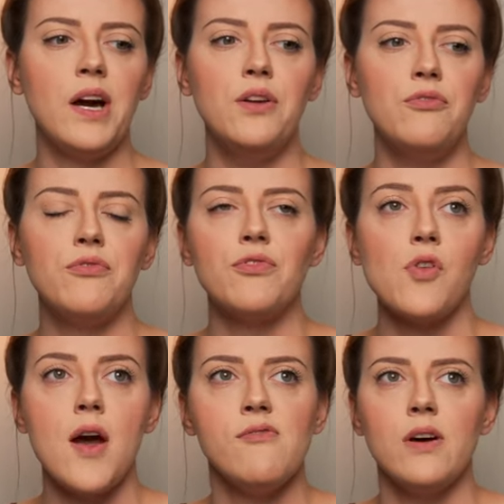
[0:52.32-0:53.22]
kind of
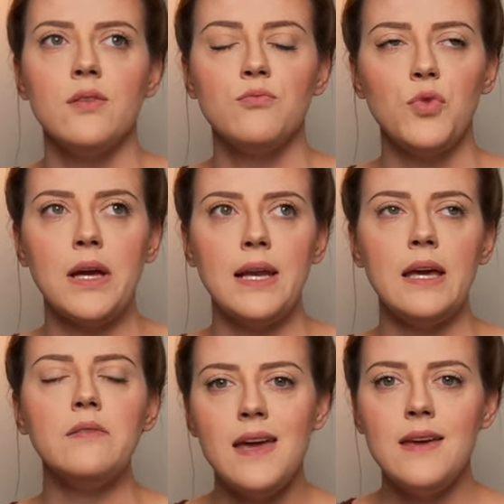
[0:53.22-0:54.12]
forever,
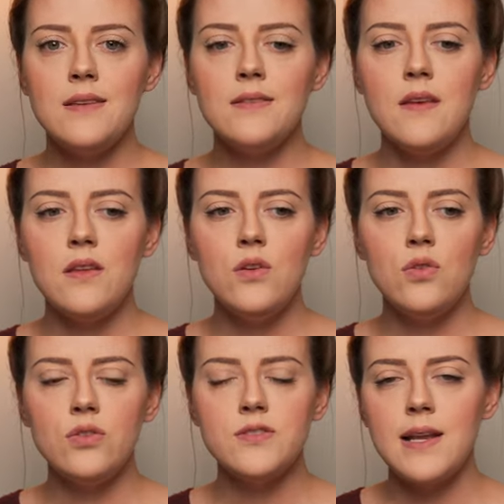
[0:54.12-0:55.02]
really, is
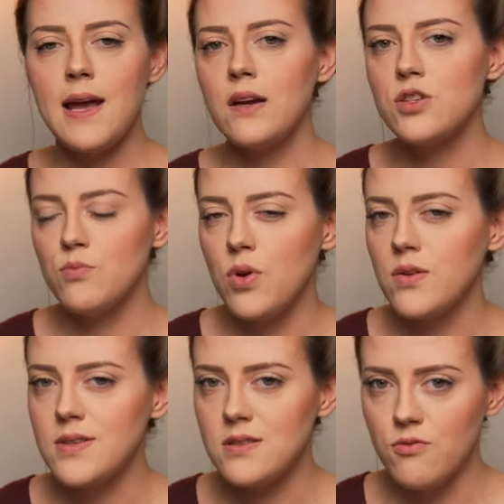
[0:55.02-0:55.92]
your selection
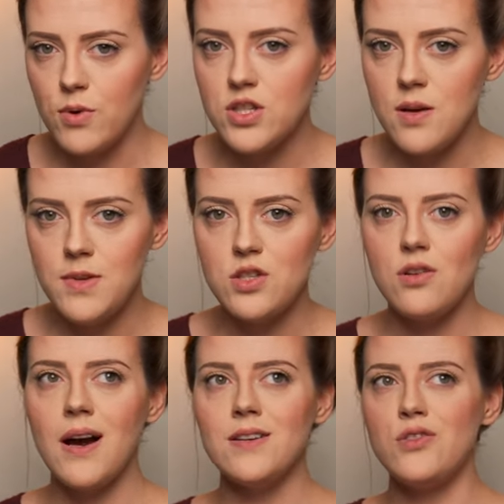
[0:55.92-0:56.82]
process of which images
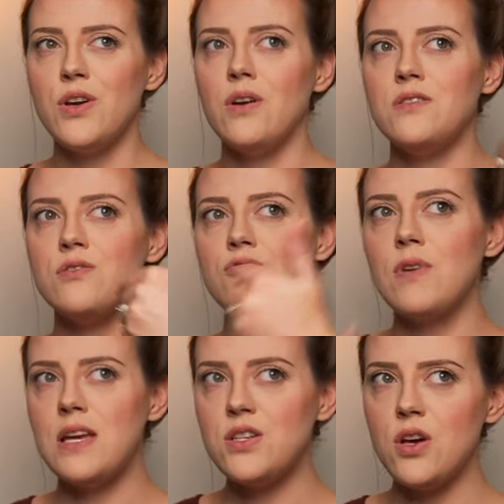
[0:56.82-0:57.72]
you're actually going to
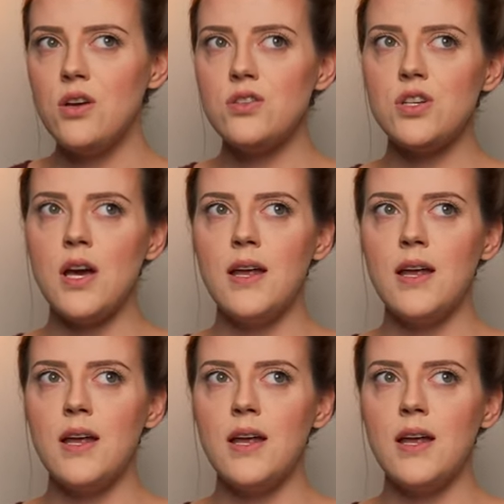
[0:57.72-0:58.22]
retouch.